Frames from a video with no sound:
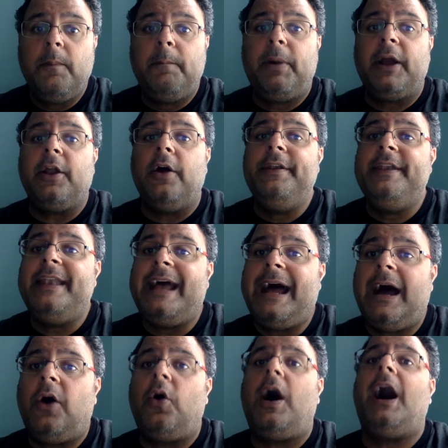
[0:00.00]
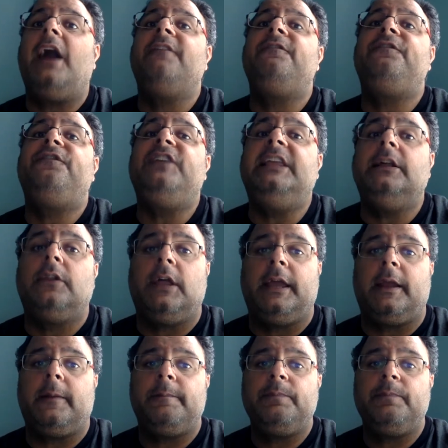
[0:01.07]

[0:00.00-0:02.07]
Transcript: but now on feeling.